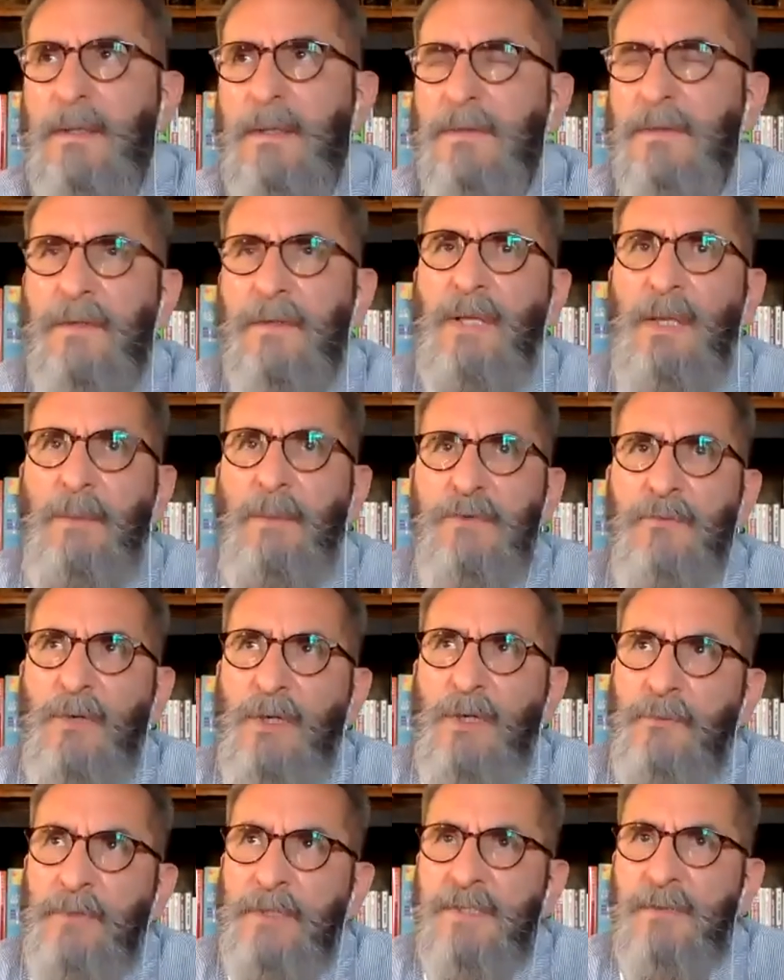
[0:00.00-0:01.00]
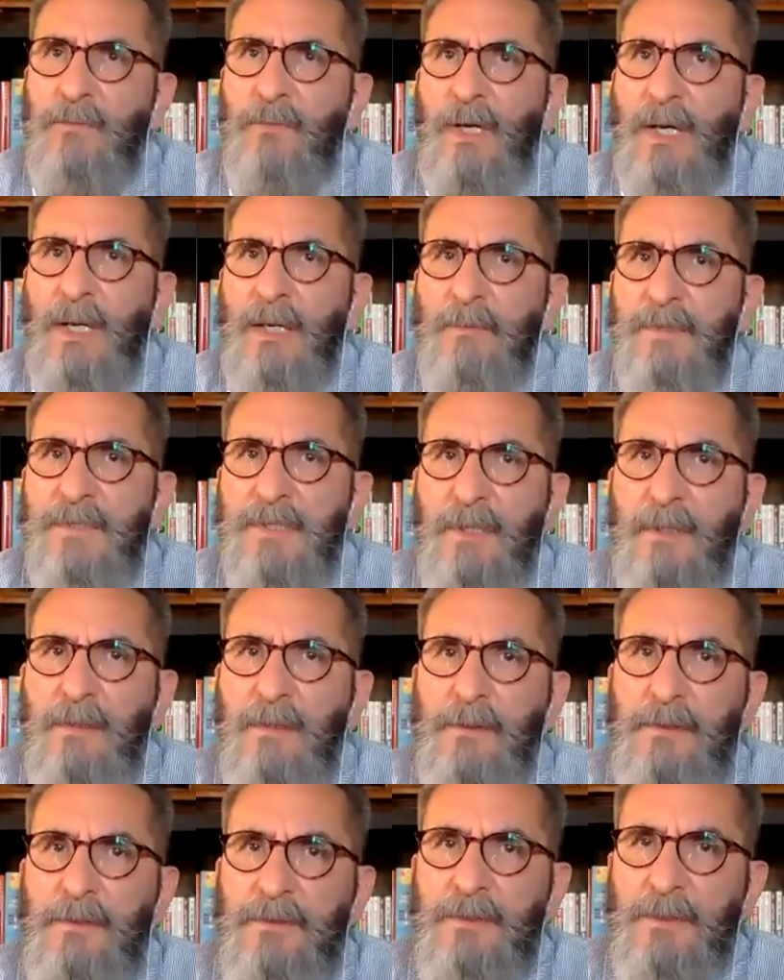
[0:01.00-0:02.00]
so that was one reason why I was
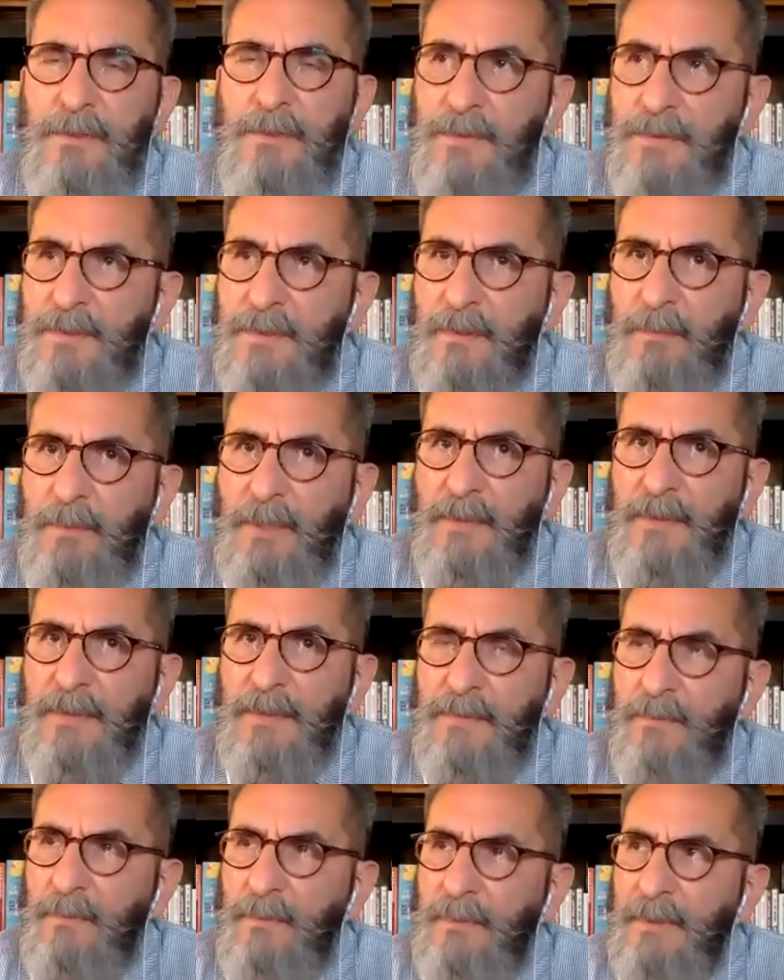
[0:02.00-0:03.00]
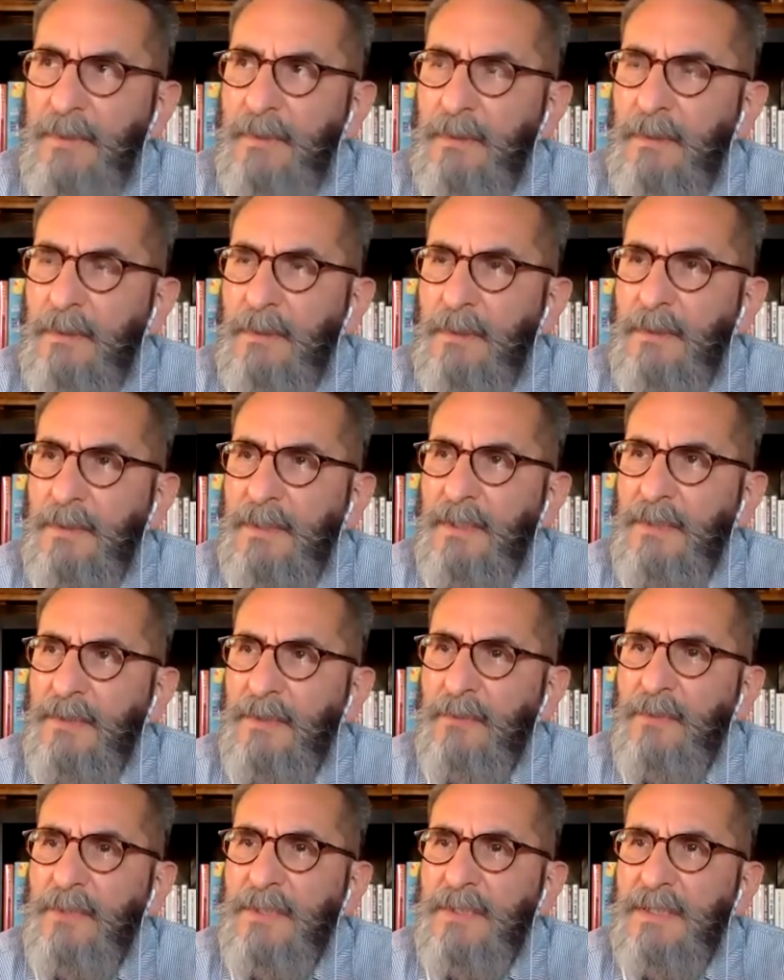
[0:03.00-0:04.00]
encouraged to do so by this woman. The other
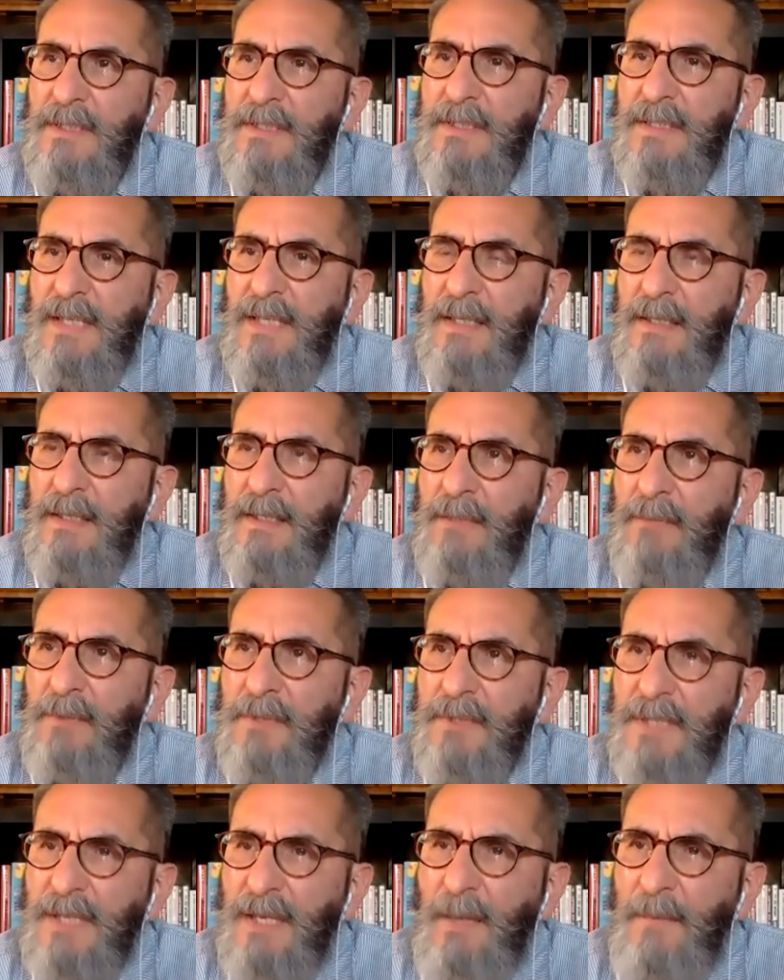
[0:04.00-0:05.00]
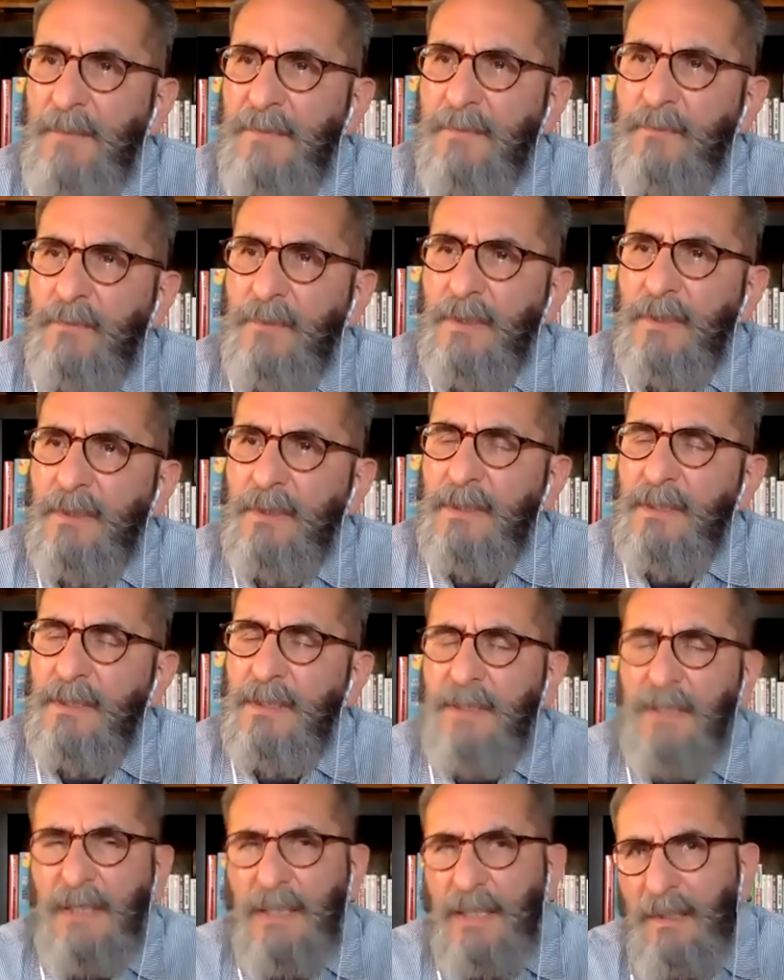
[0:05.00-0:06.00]
reason is that there were times when in
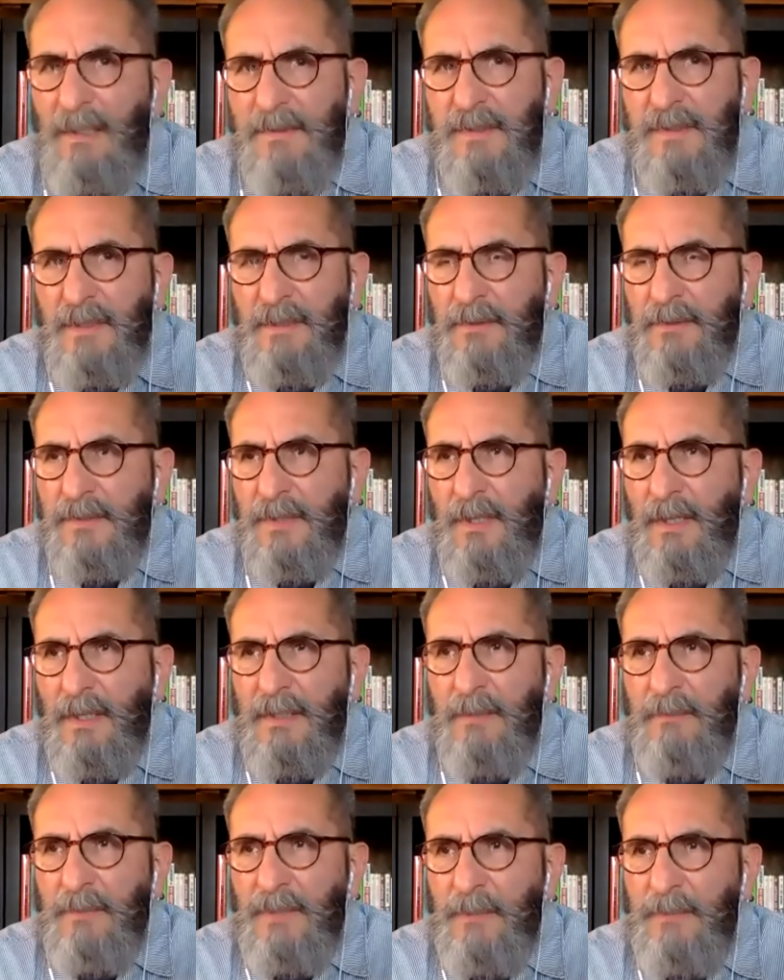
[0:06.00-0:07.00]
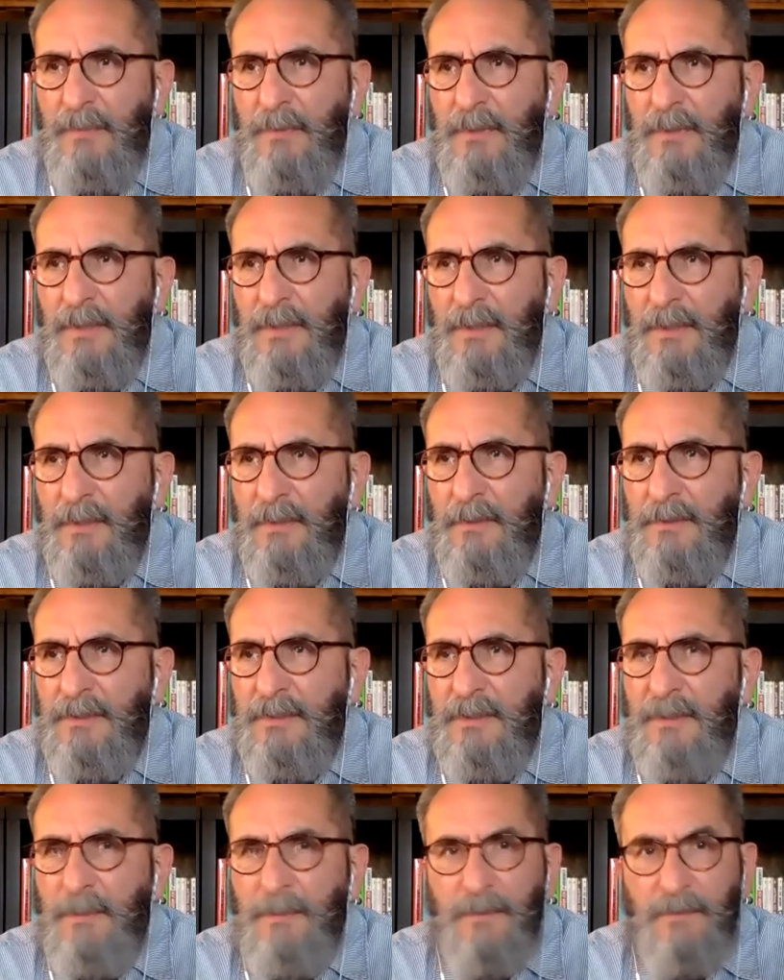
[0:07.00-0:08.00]
counseling or talking to people and encouraging
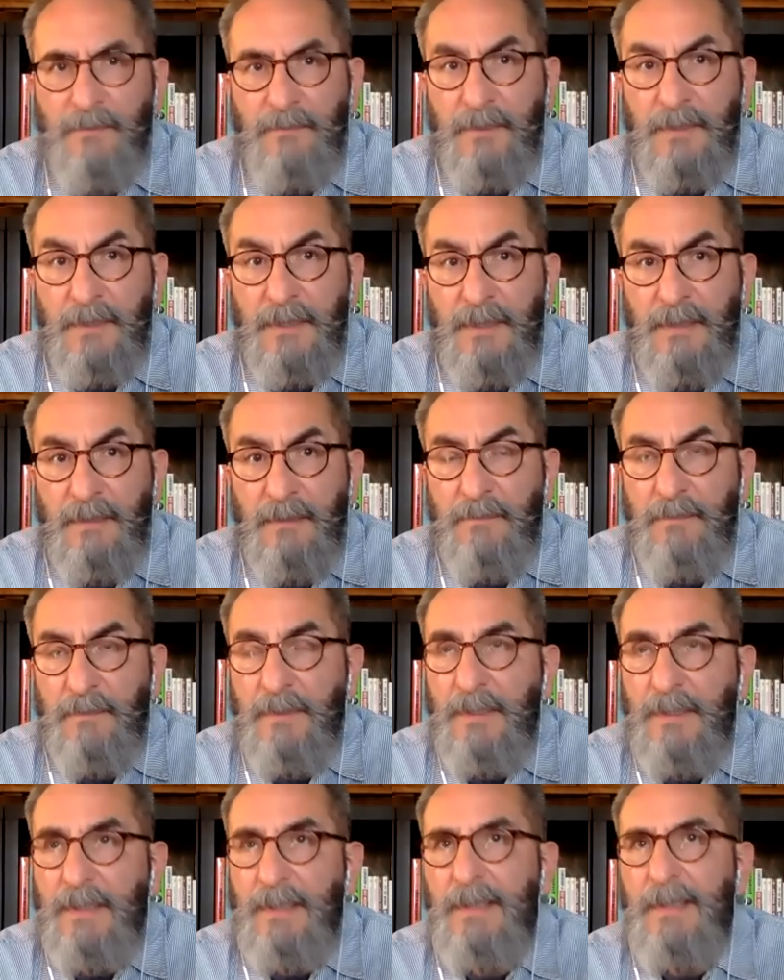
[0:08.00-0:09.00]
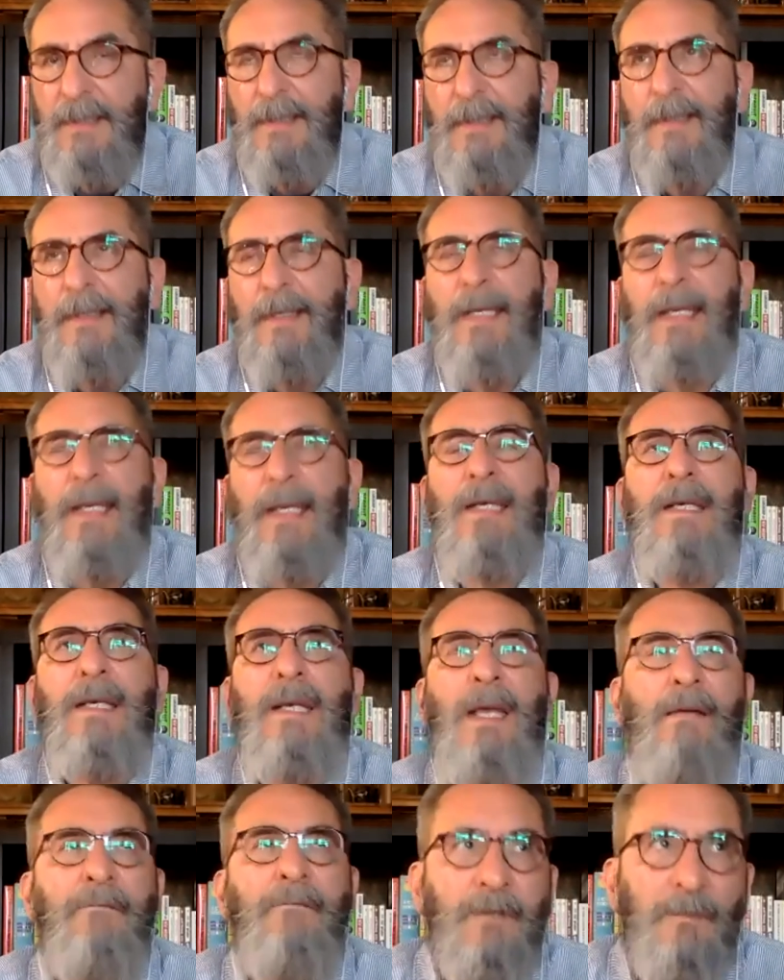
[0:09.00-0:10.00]
them to forgive,
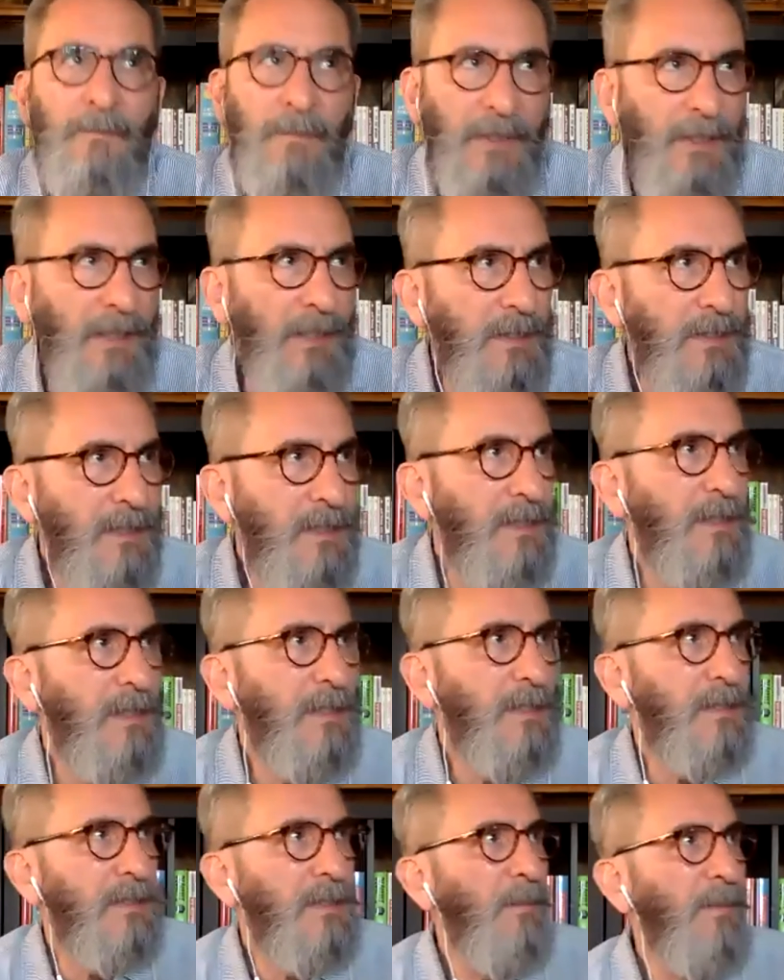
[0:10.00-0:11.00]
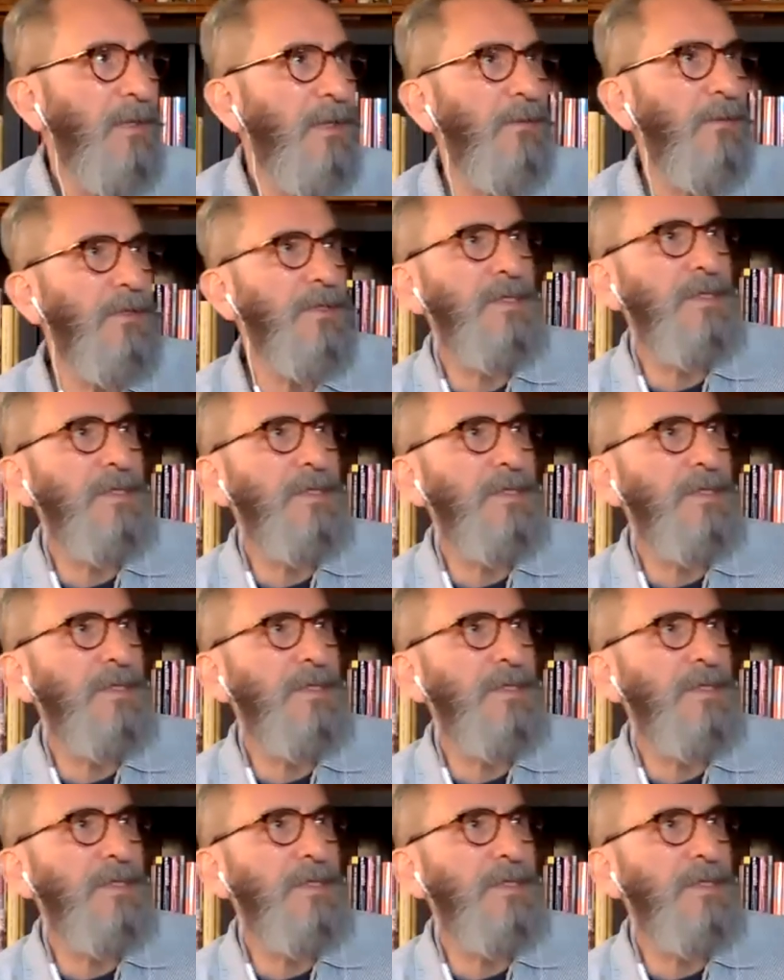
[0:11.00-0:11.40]
inevitably somebody would